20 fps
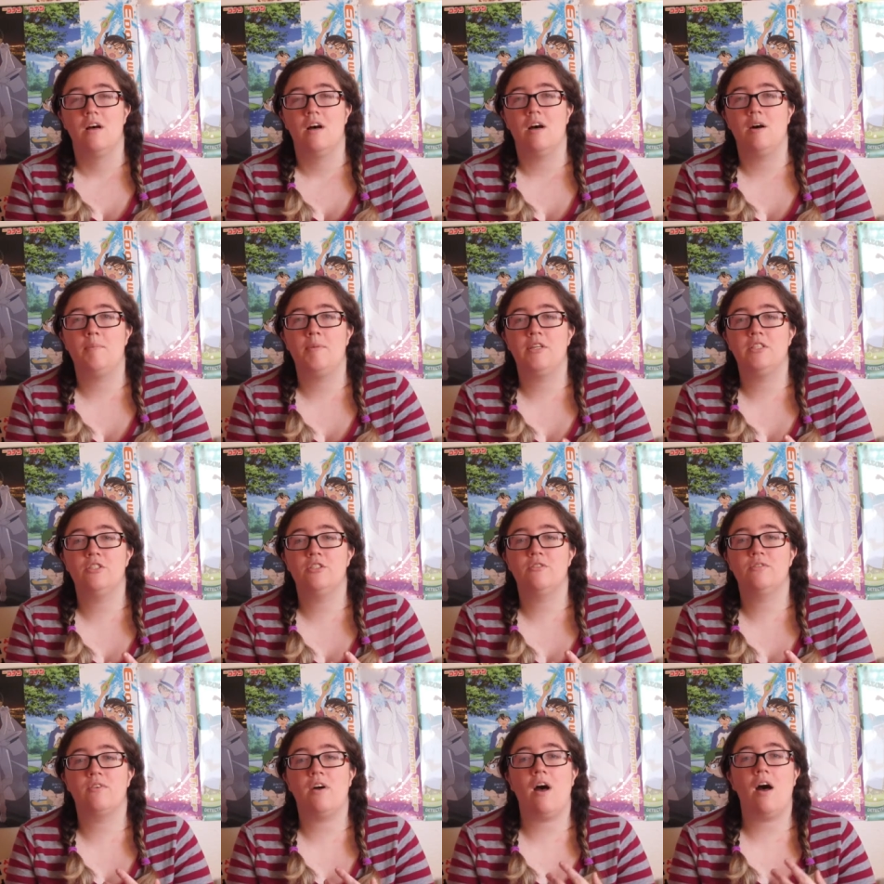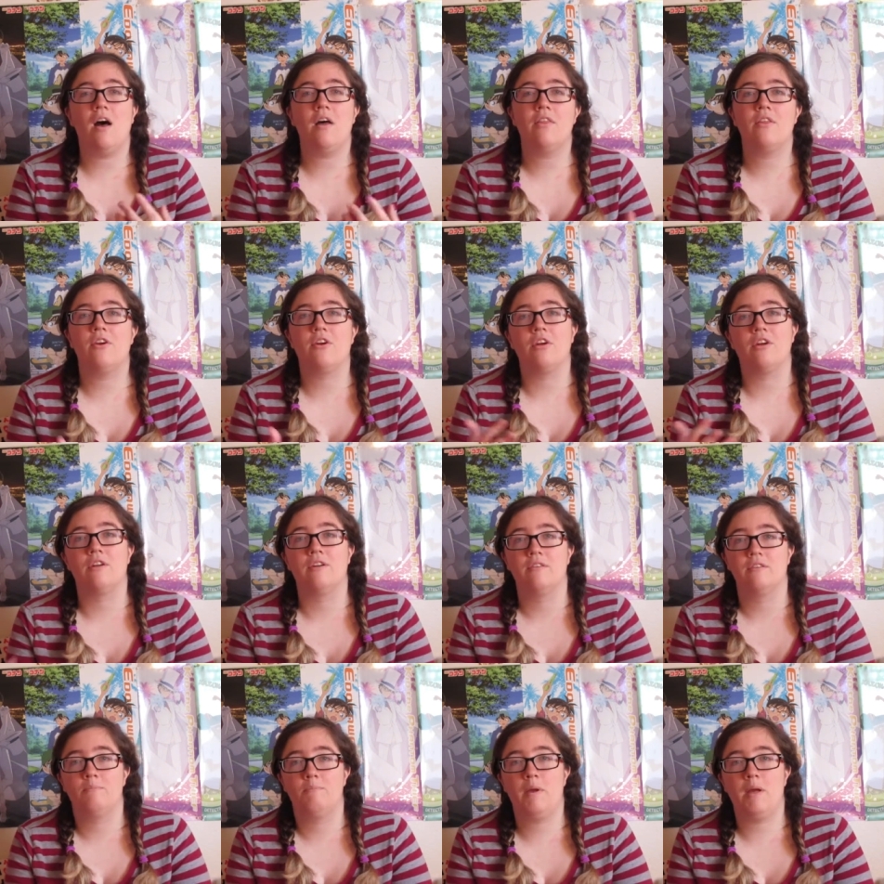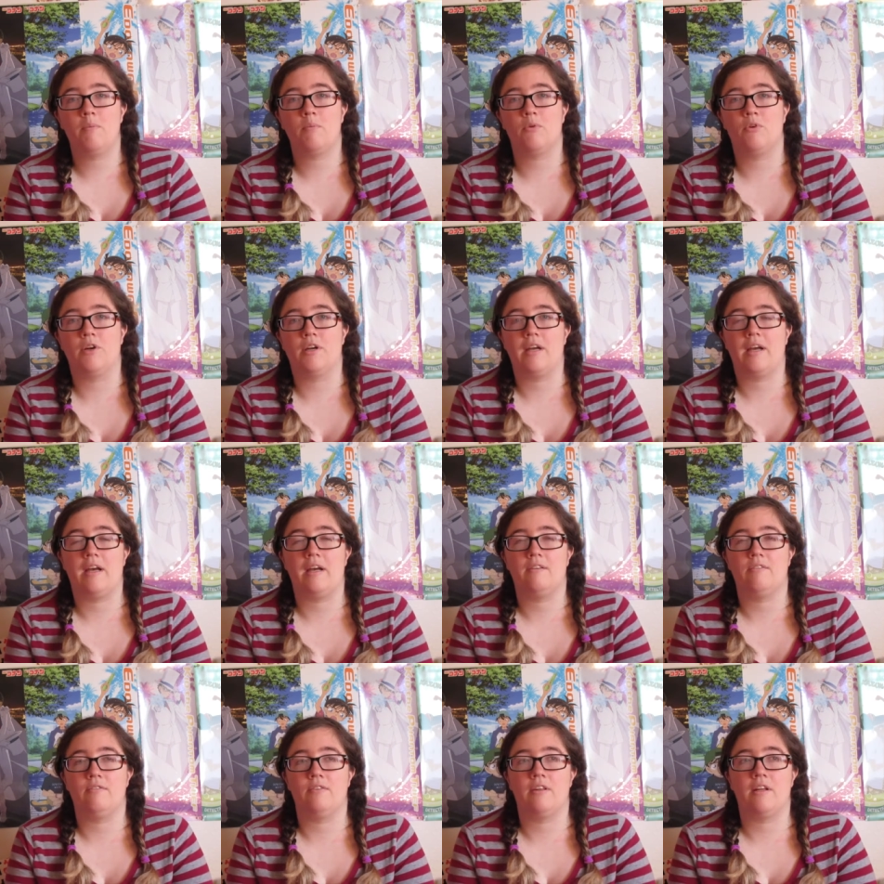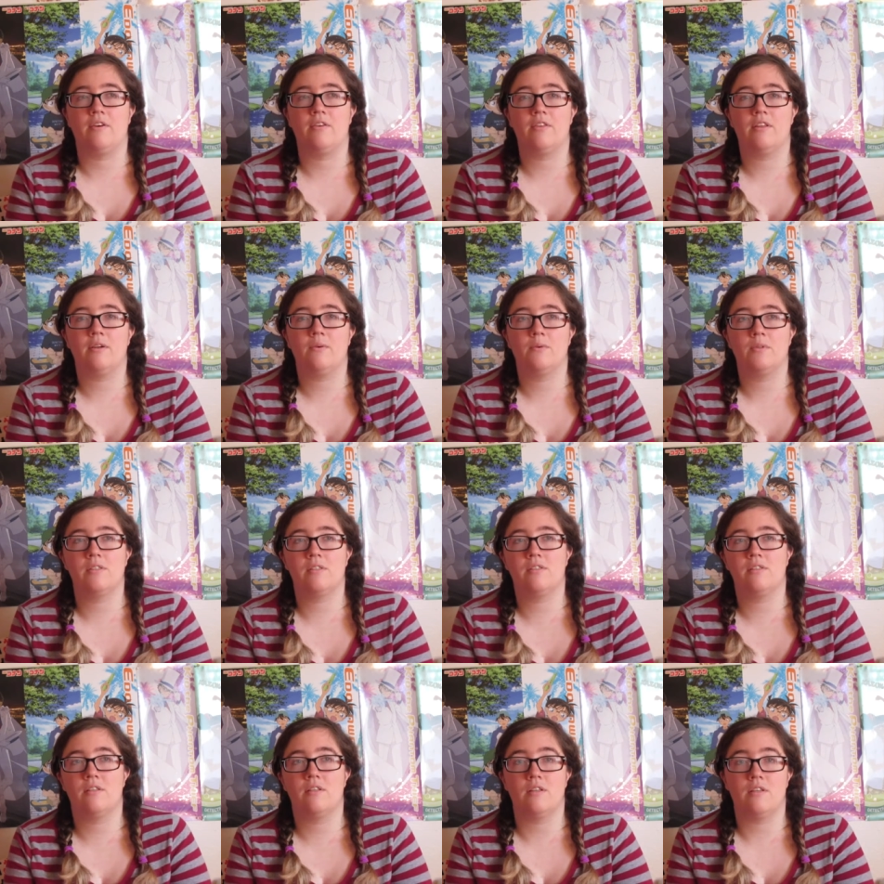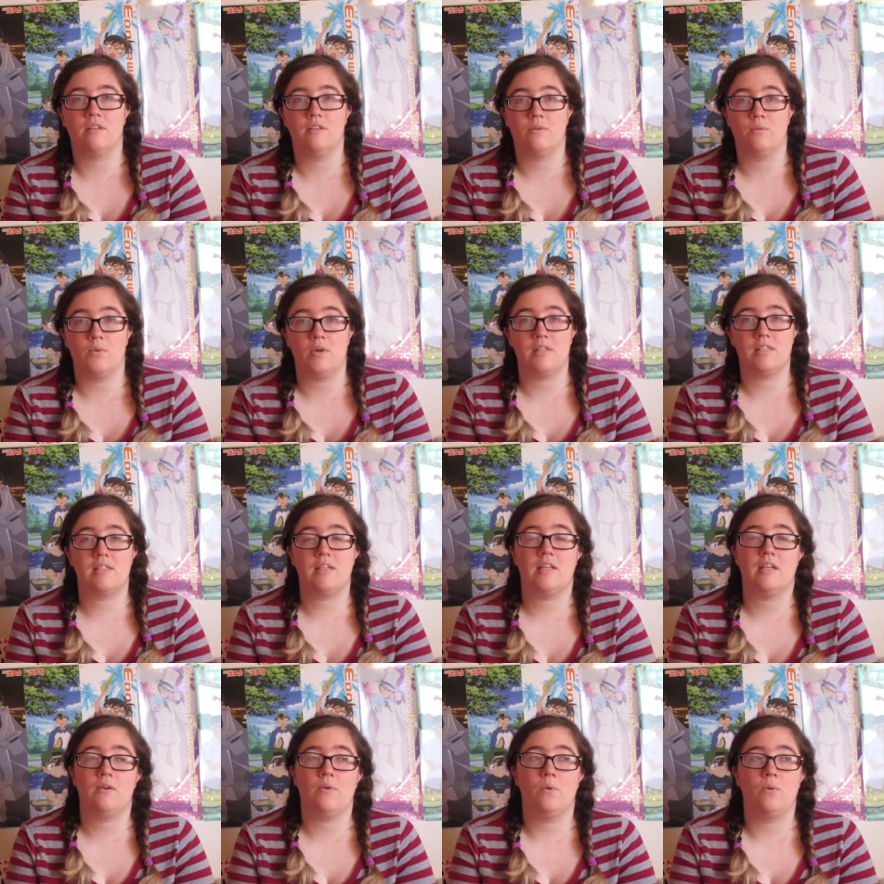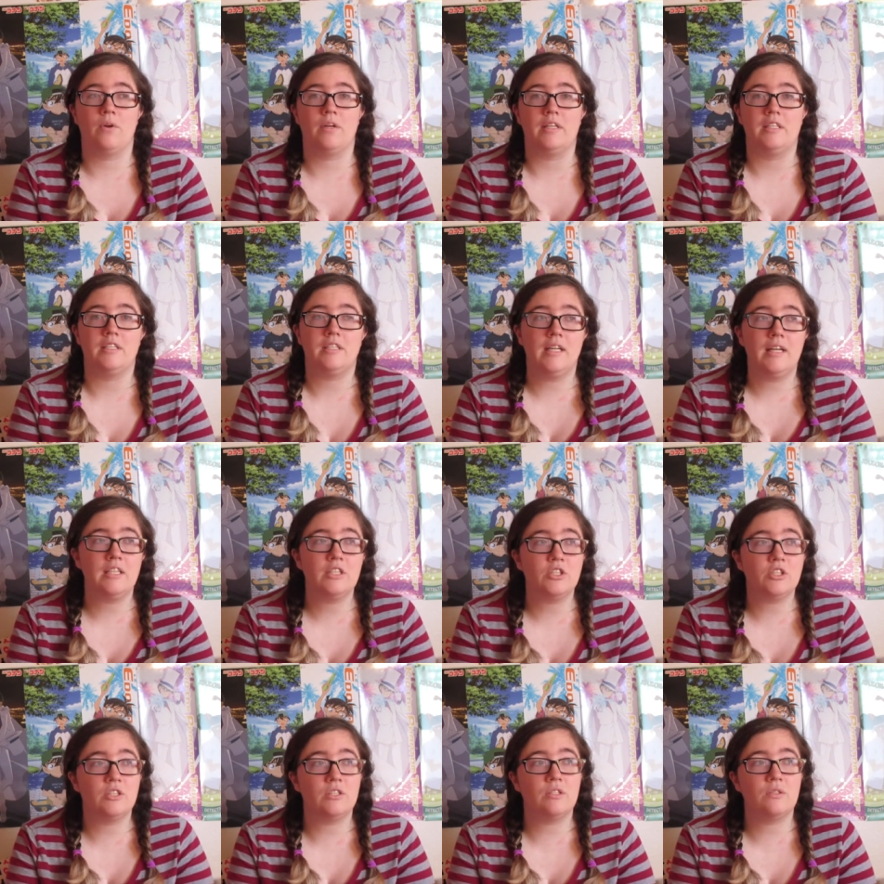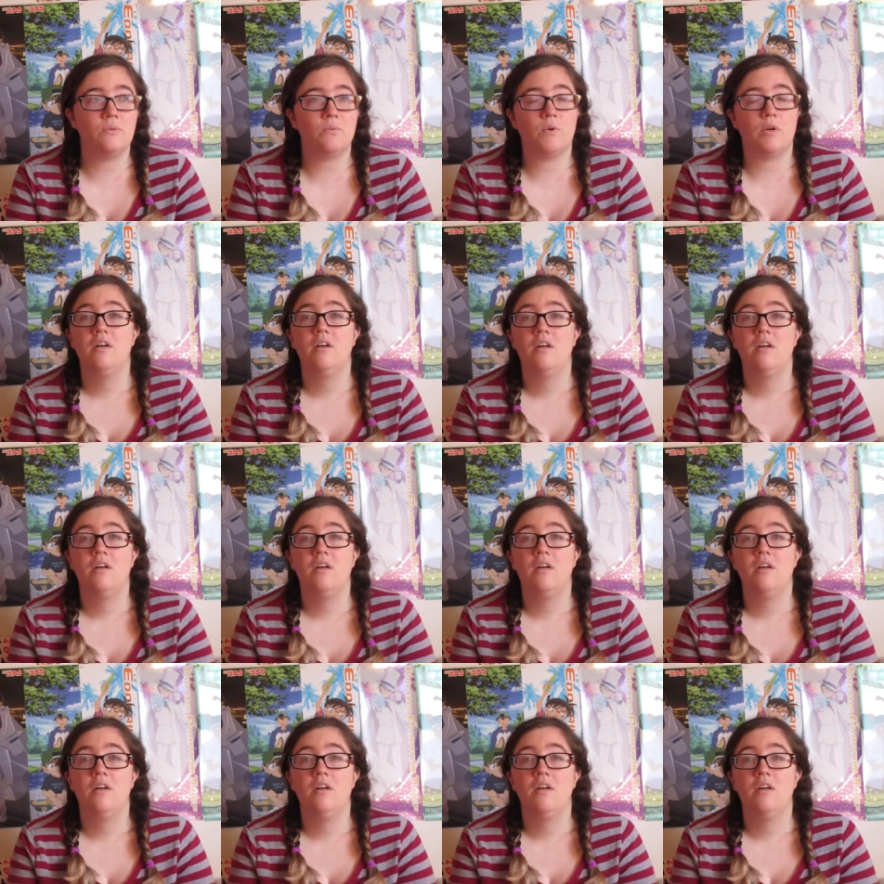a bunch of other paperwork I had to fill out. There was the Waseda orientation,